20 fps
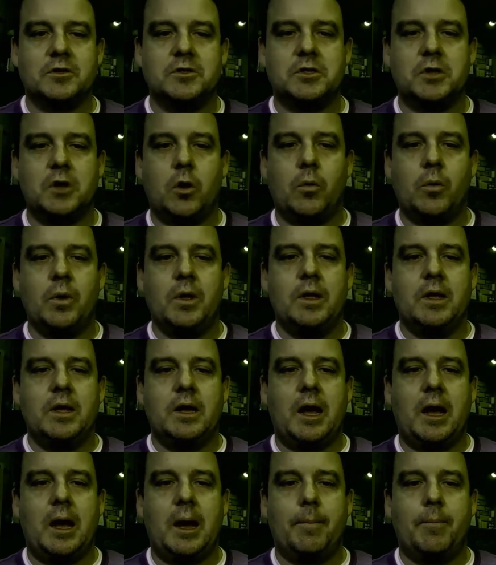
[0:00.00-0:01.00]
So
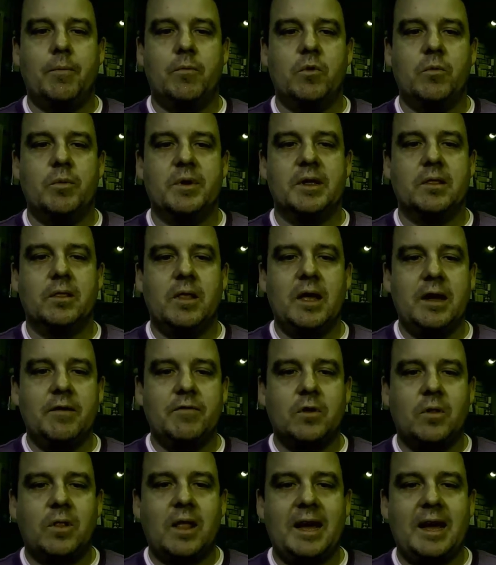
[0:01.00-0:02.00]
when we
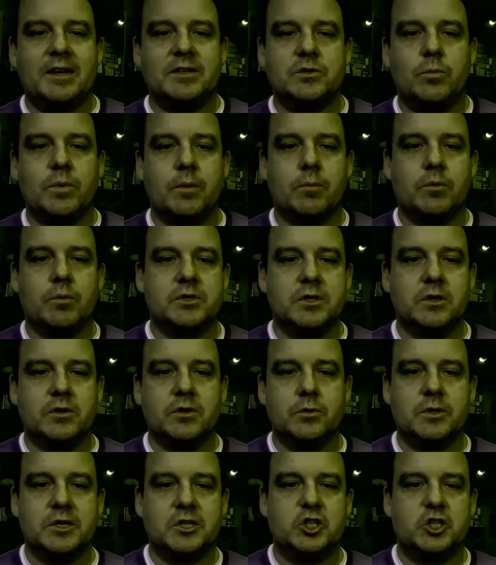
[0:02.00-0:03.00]
left class, we were still
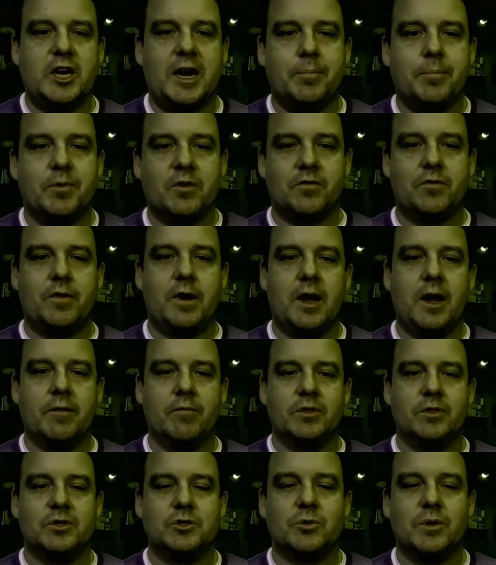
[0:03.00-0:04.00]
doing Chapter 5
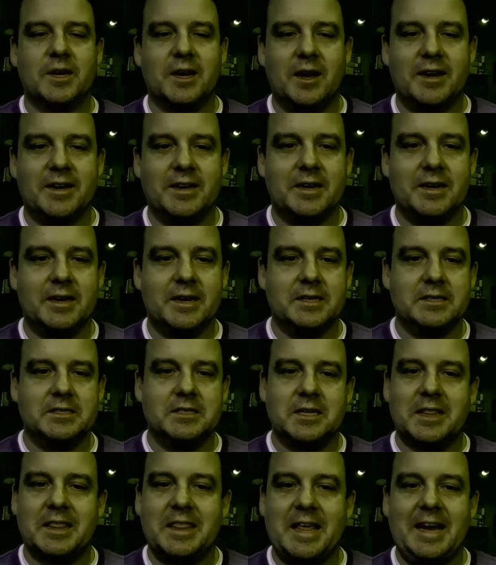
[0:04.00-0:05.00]
with trig
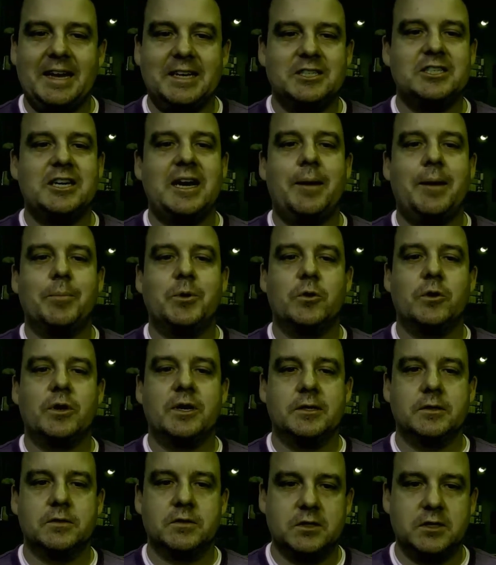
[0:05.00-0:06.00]
identities. That chapter
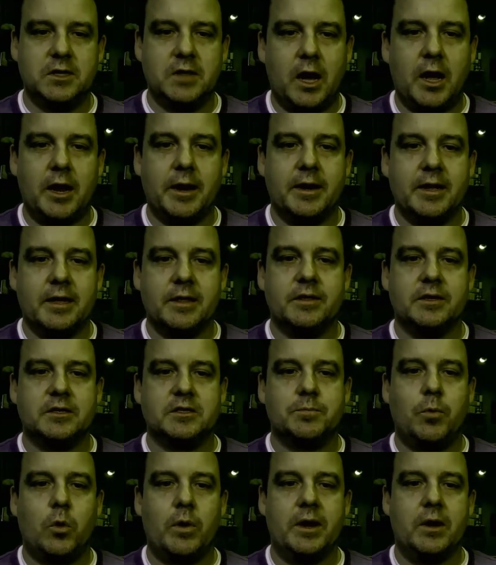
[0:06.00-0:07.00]
is done at
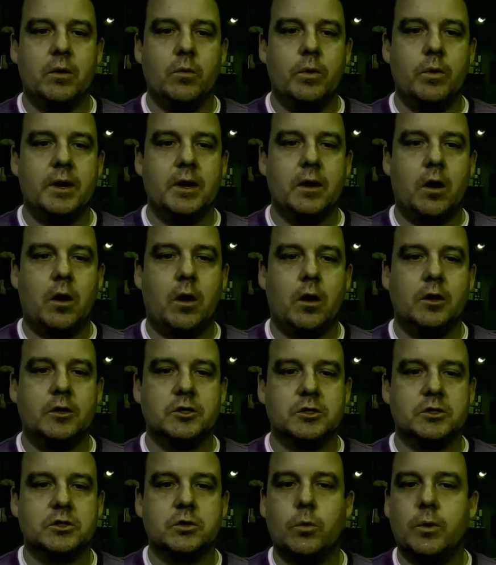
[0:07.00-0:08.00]
this point. We are
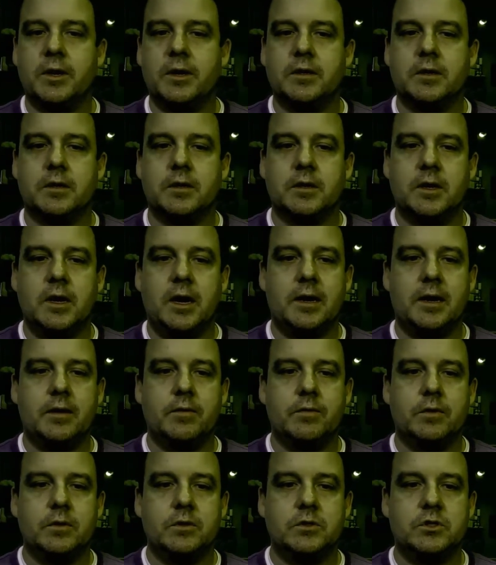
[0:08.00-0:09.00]
just going to kind
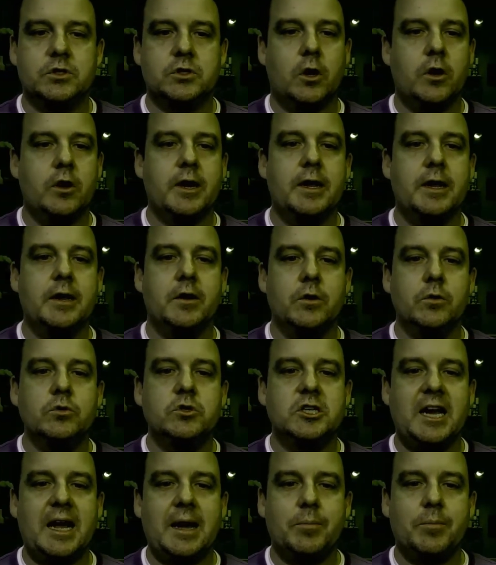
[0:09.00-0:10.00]
of start a new
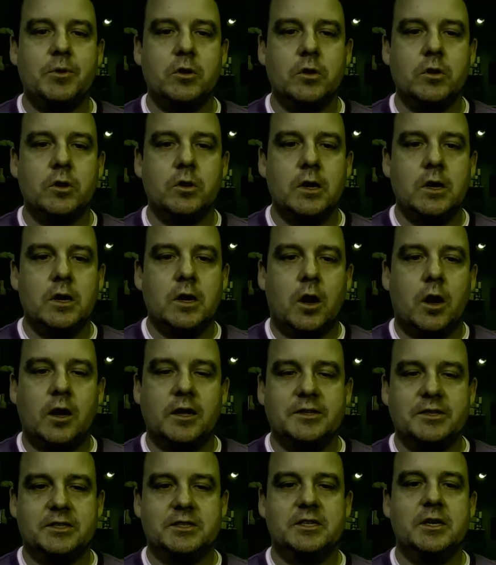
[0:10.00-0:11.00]
chapter
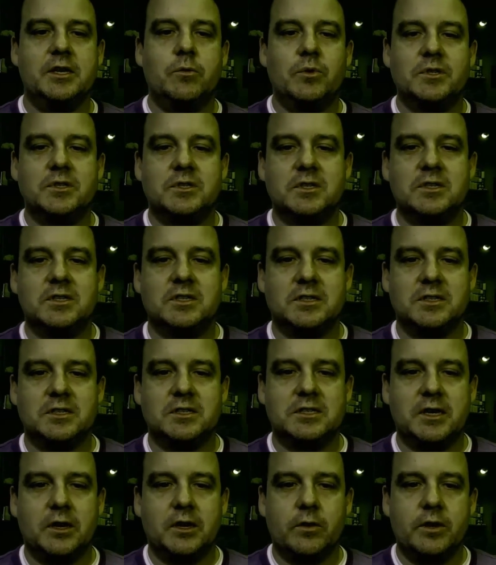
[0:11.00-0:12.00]
on sequences and
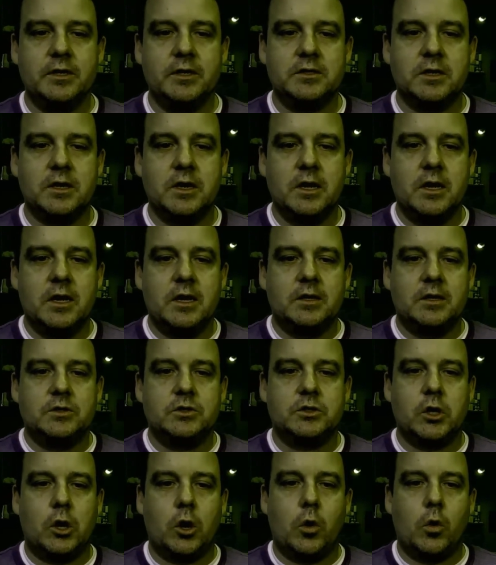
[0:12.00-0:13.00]
series.
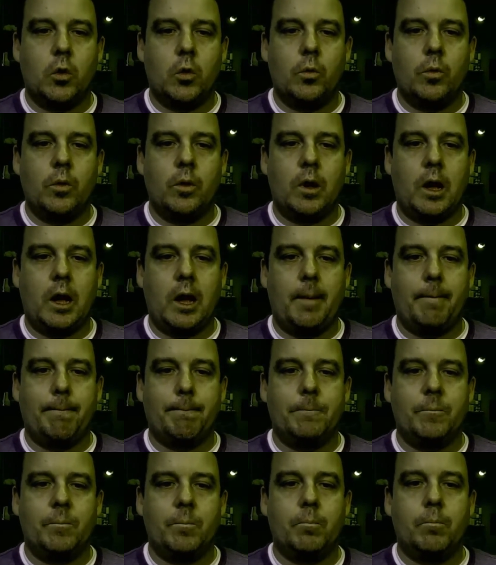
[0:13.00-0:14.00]
So
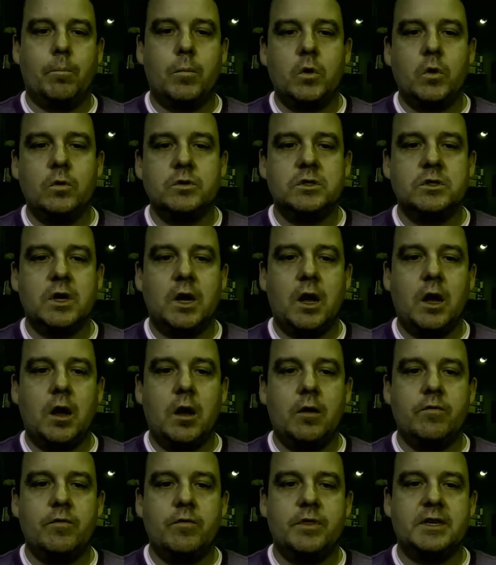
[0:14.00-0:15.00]
most
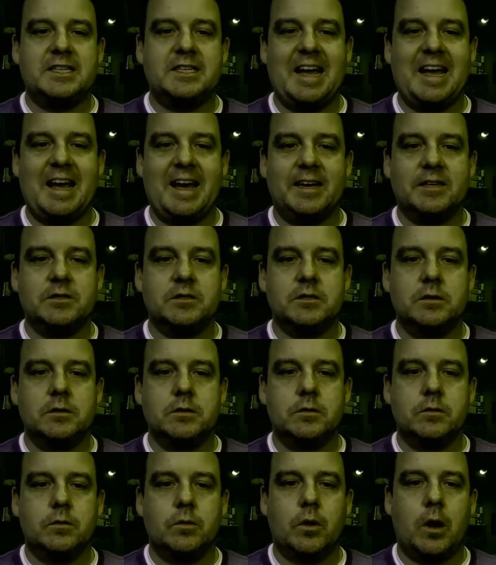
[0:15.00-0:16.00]
of the task
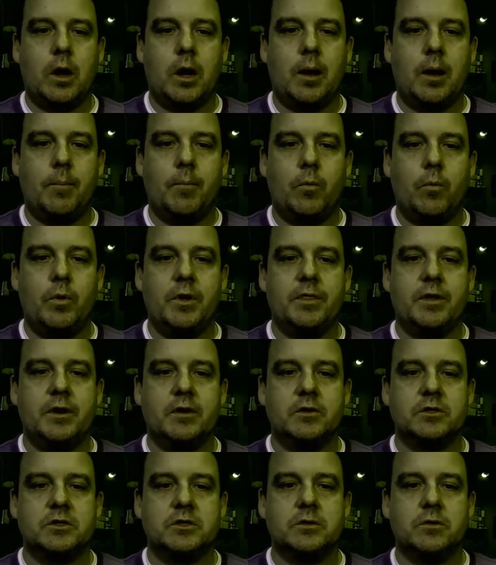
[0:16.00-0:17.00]
when
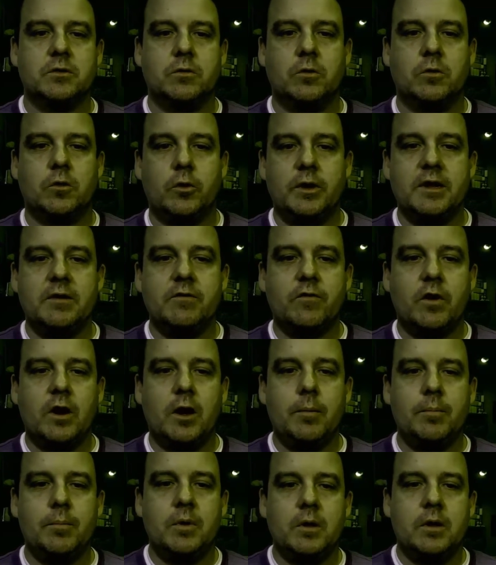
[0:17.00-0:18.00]
there's learning
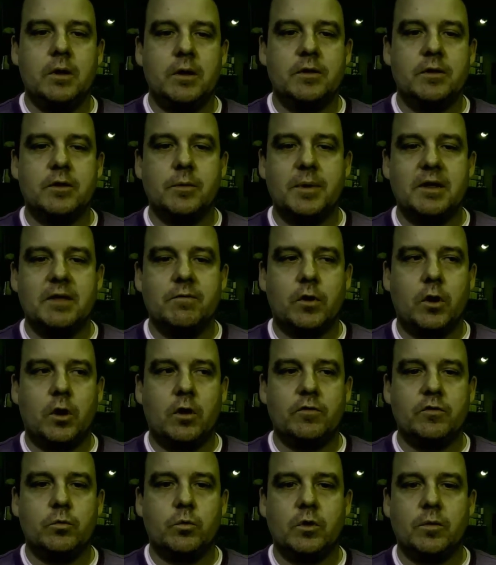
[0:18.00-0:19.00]
from to be
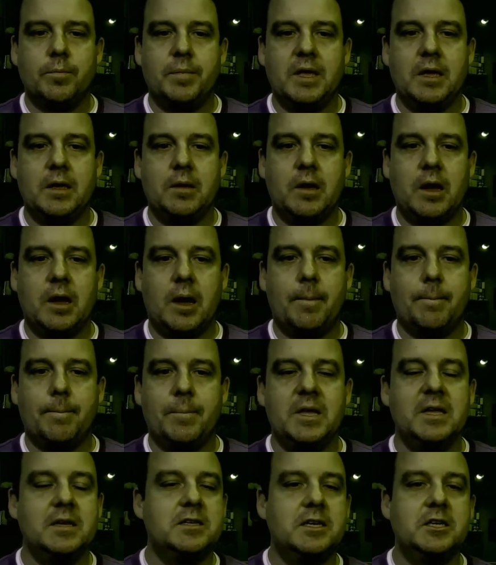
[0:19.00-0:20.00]
involved will be
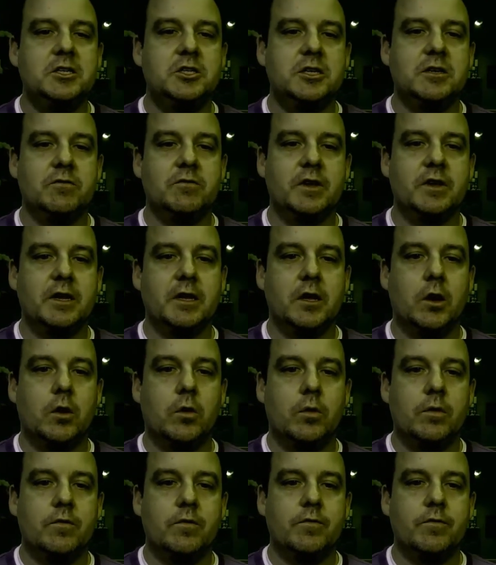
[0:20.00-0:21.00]
me teaching
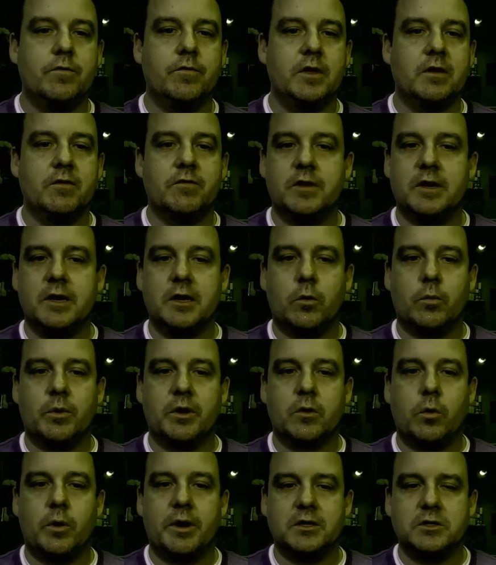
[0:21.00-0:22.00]
video via video
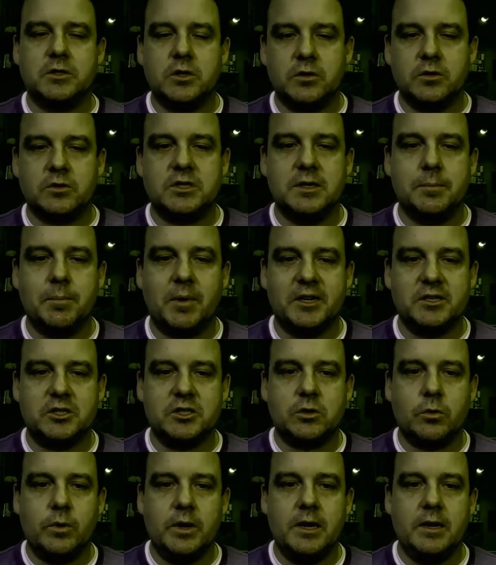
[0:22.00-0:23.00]
recording. So you'll see my
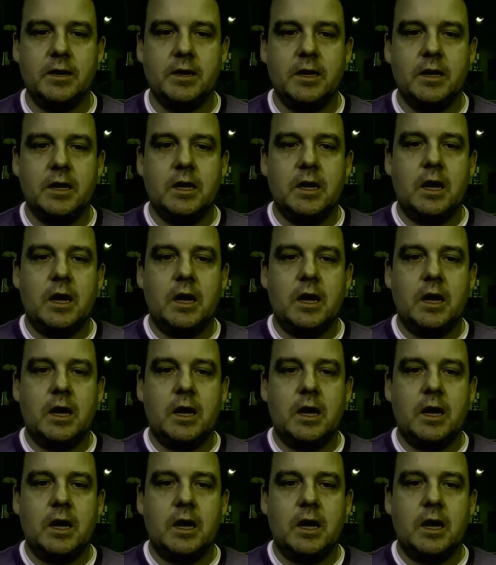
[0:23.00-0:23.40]
screen.